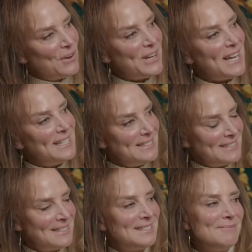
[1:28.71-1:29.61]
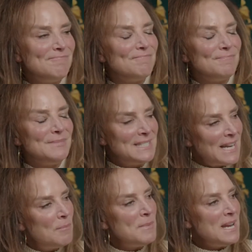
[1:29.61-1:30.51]
Okay,
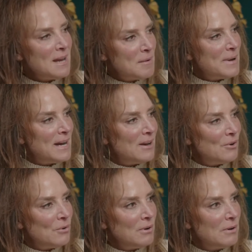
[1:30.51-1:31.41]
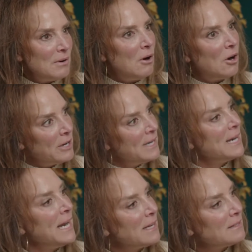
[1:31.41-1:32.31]
tell me about Heart and
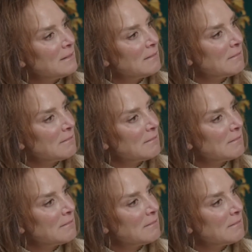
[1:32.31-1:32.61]
Hand.